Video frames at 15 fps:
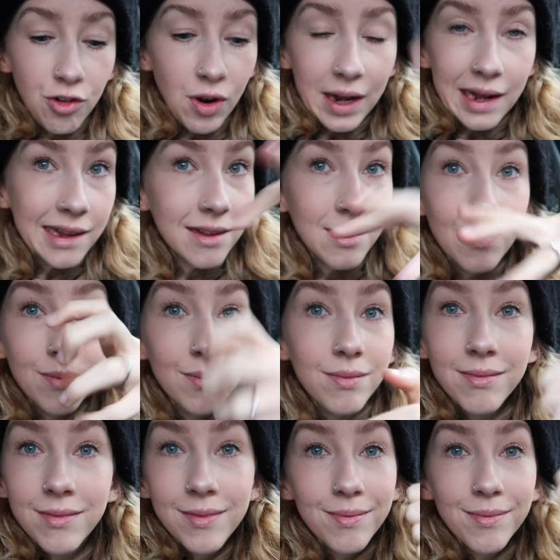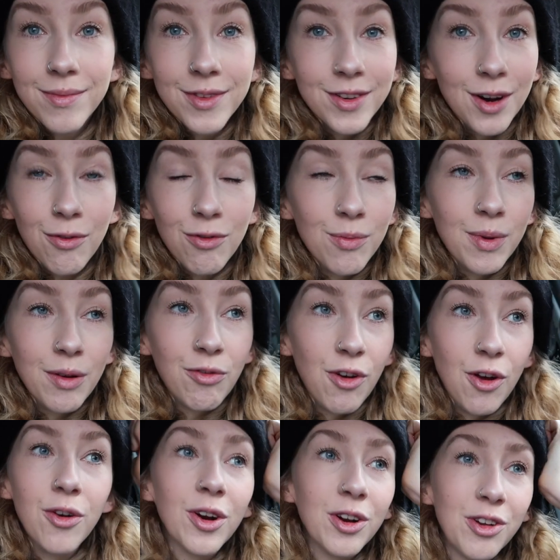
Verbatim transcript: try and get some stuff on my phone.